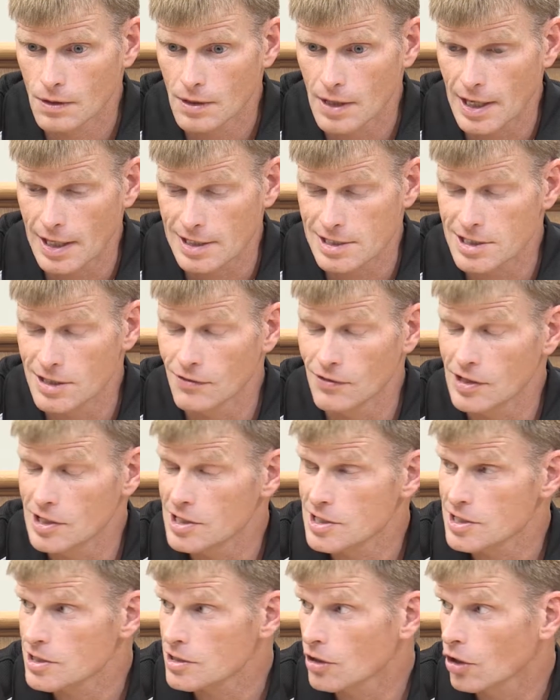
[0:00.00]

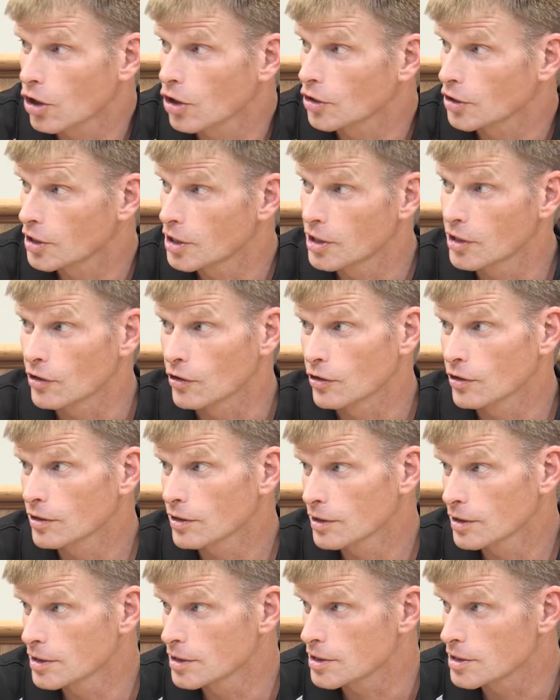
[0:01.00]
activities all year
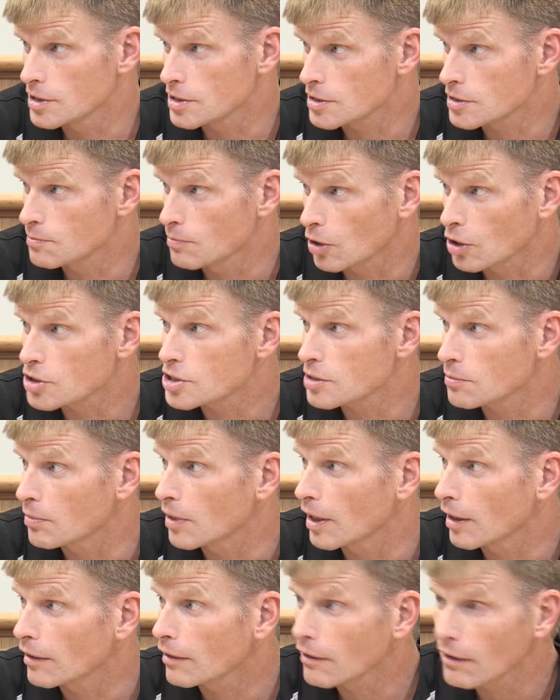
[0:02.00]
is marching
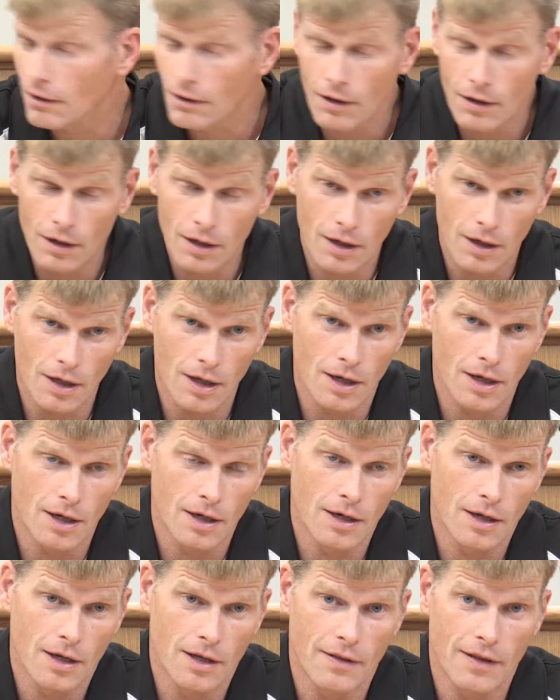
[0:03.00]
band.
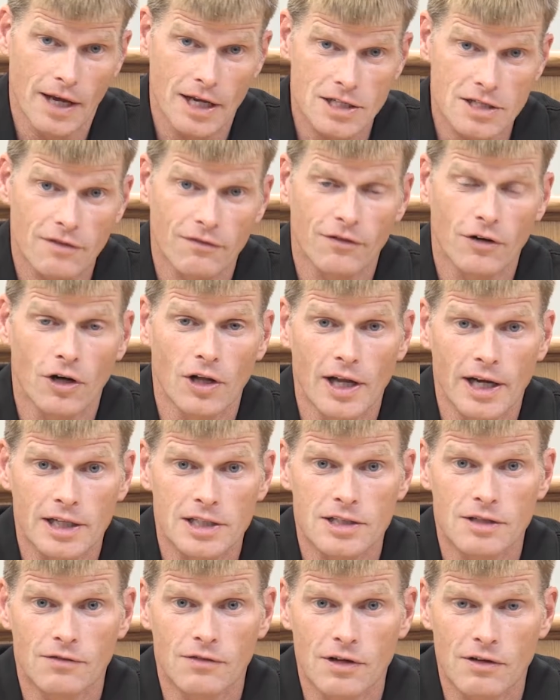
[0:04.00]
and that's a fall
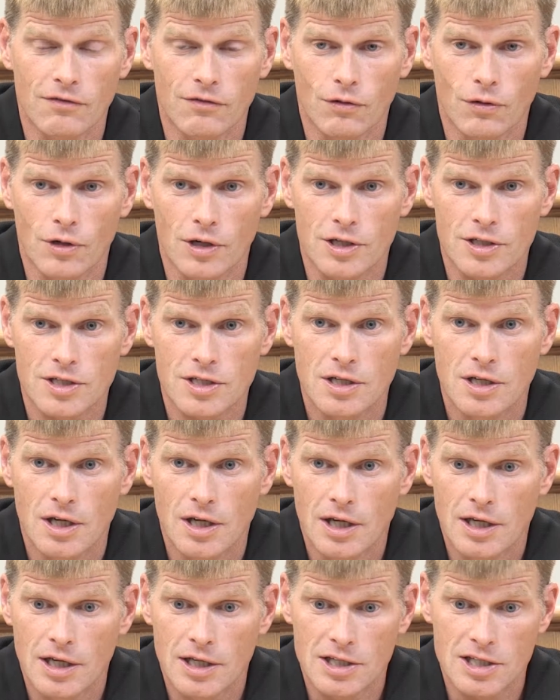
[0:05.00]
activity for us.
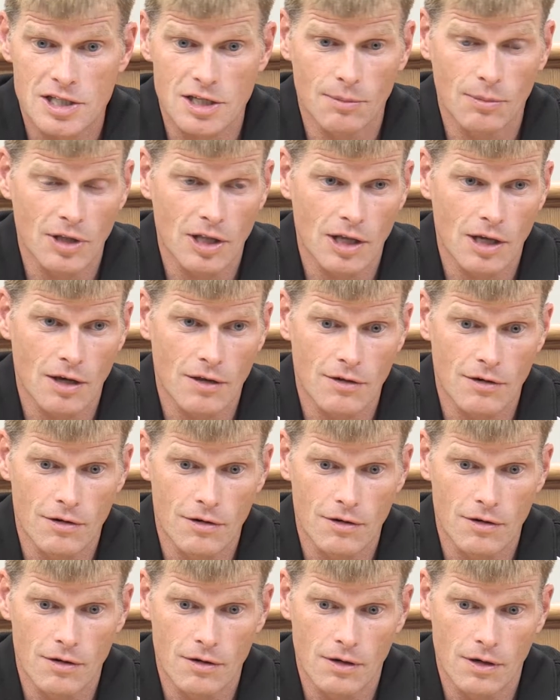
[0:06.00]
And some of the
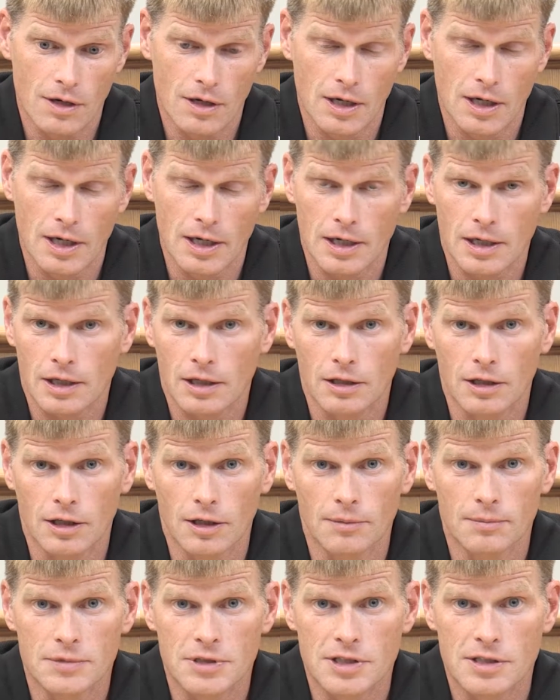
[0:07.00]
other
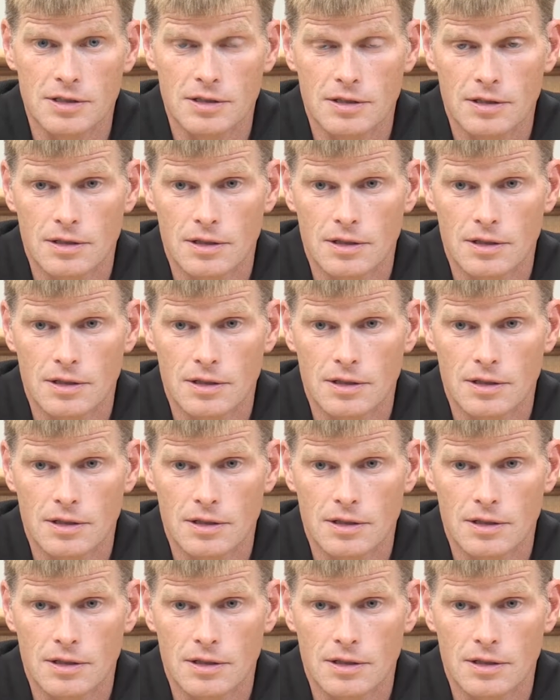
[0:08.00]
clubs